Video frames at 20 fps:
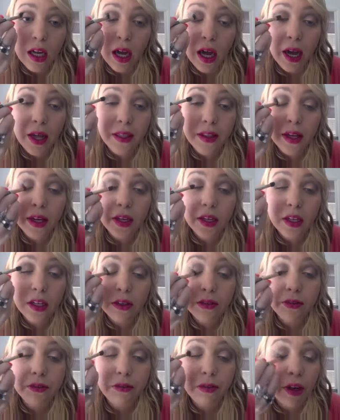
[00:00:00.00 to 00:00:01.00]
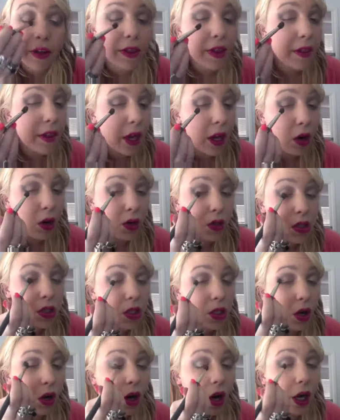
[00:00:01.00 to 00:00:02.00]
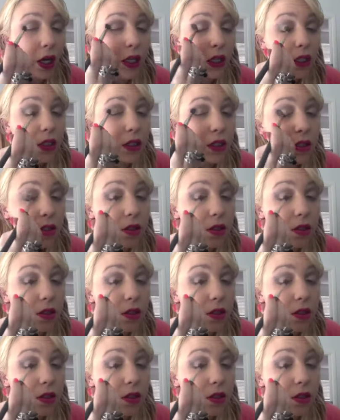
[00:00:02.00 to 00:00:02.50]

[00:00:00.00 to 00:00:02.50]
and then you can feather that onto the eyelid